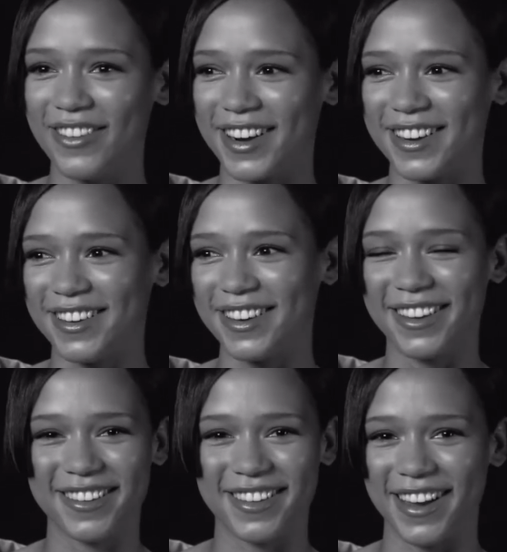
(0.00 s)
I wanted
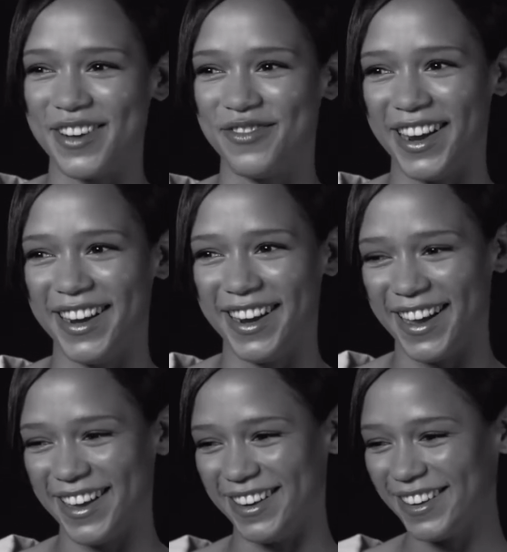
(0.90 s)
to stay up at
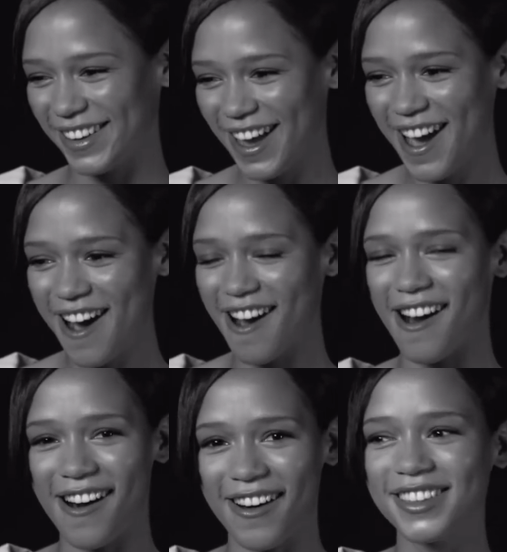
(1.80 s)
night
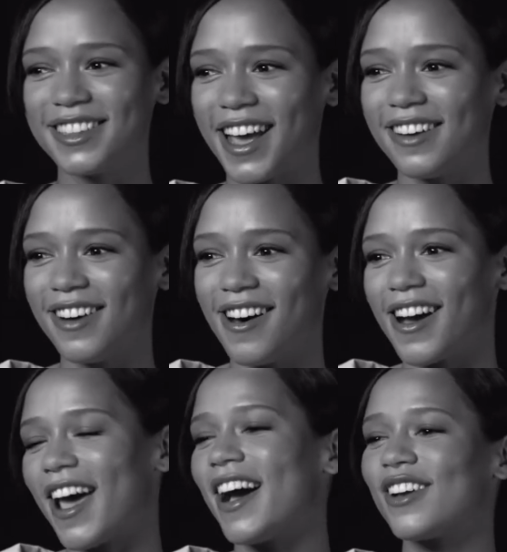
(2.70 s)
all night
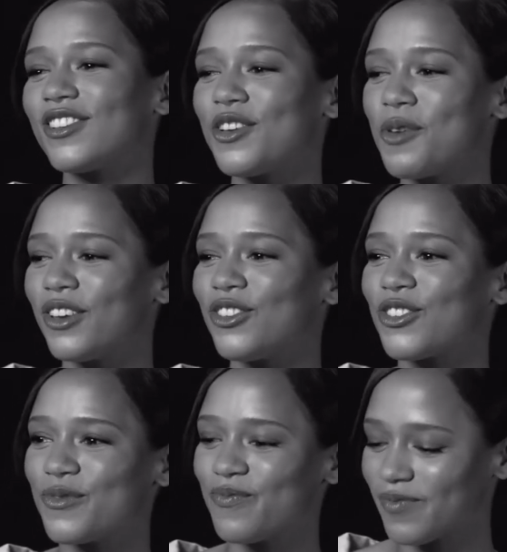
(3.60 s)
long. I actually
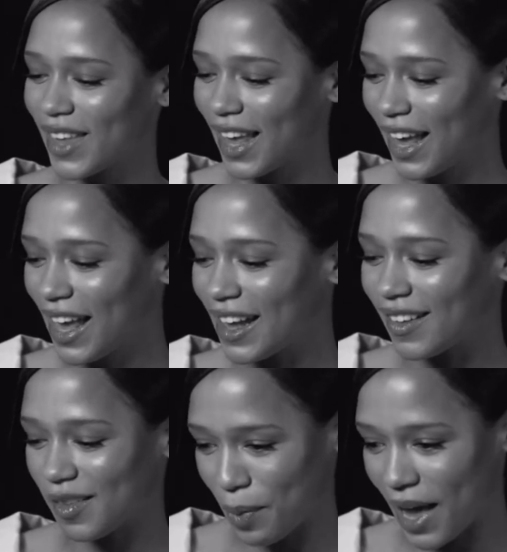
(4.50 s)
wish
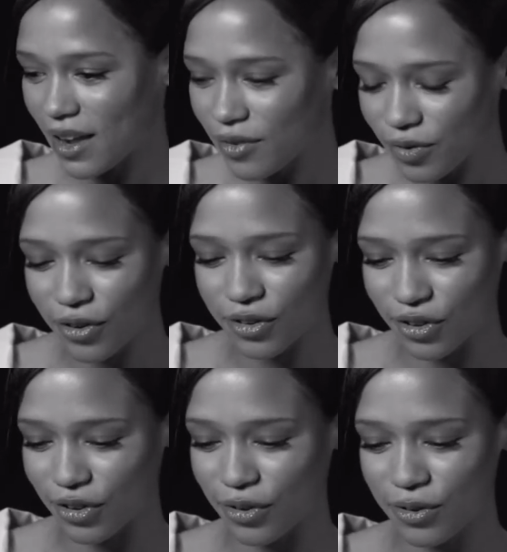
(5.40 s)
it's painful
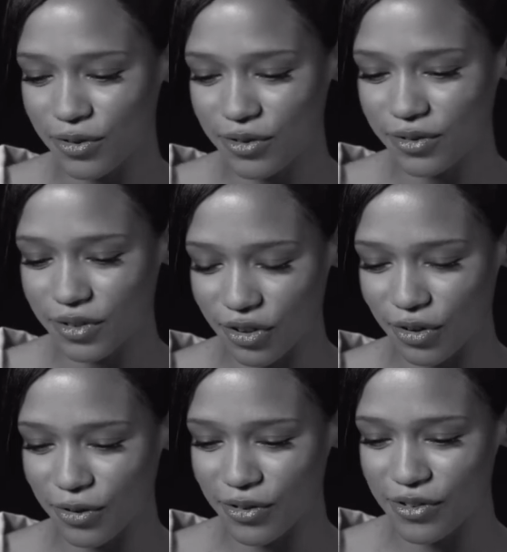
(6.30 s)
to
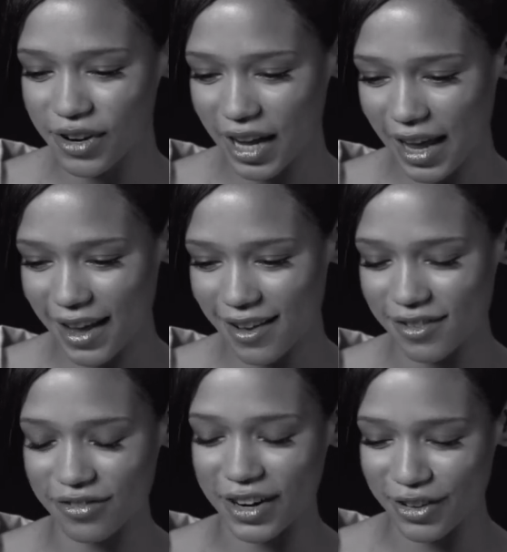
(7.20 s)
to
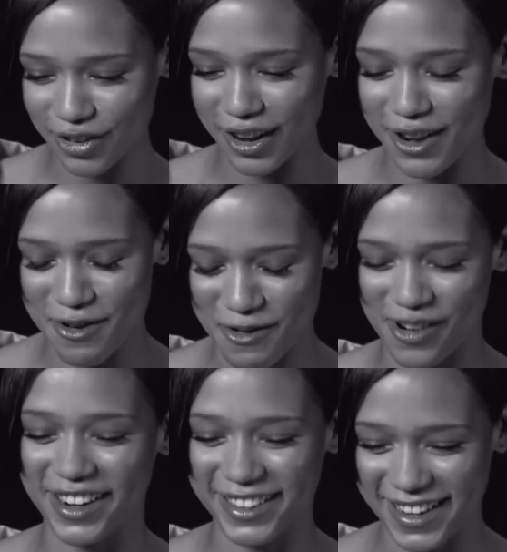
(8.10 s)
uh, function in a
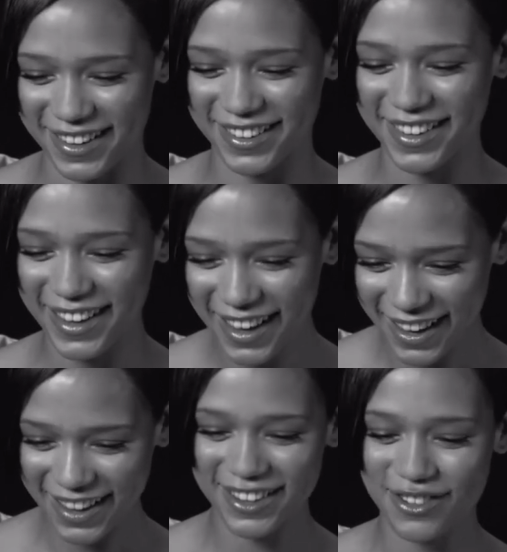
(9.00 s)
world that is
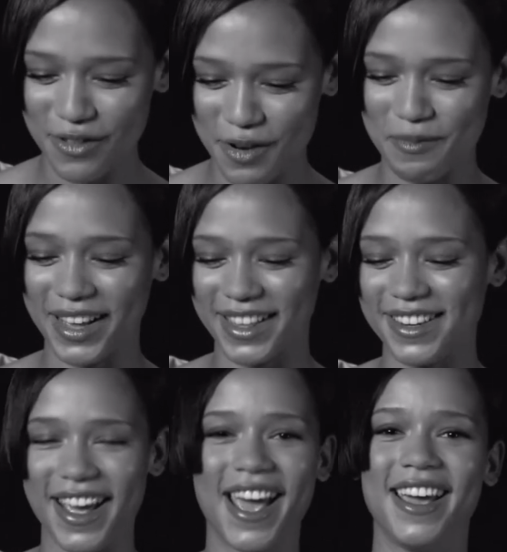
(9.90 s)
driven by
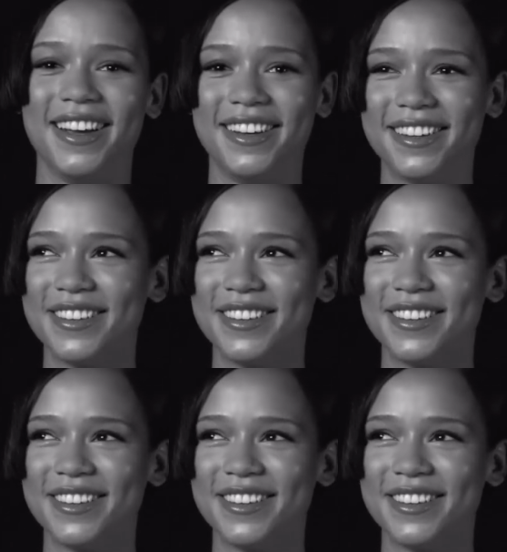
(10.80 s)
the day